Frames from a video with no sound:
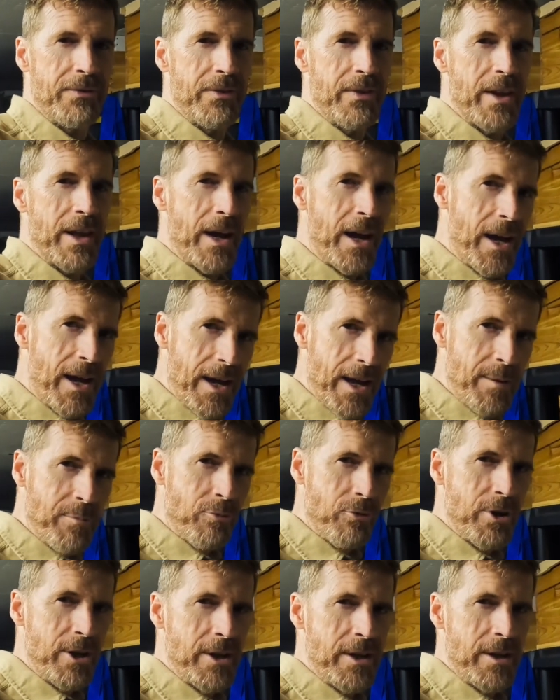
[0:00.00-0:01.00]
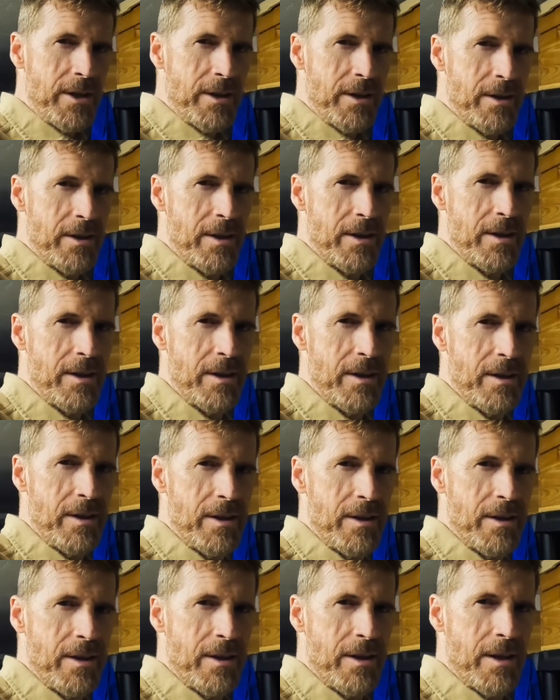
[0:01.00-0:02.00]
that I'm reading
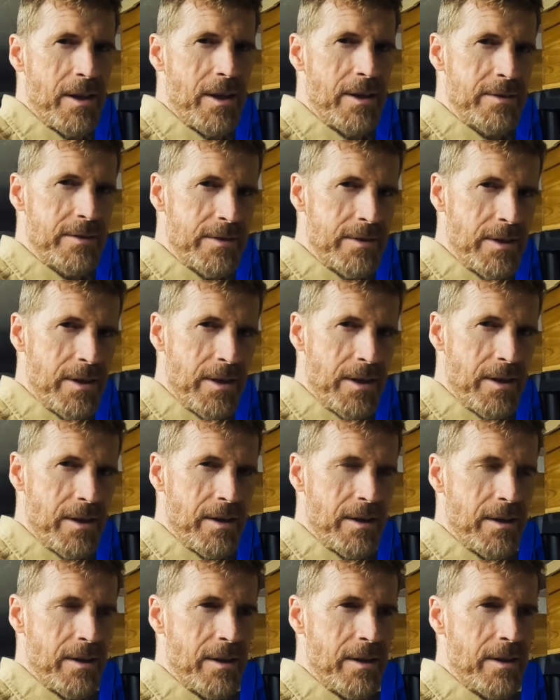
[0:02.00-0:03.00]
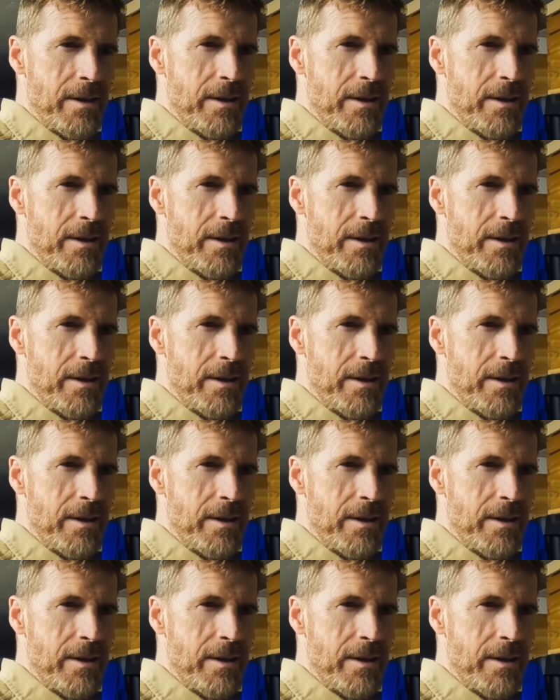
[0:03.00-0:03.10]
and seeing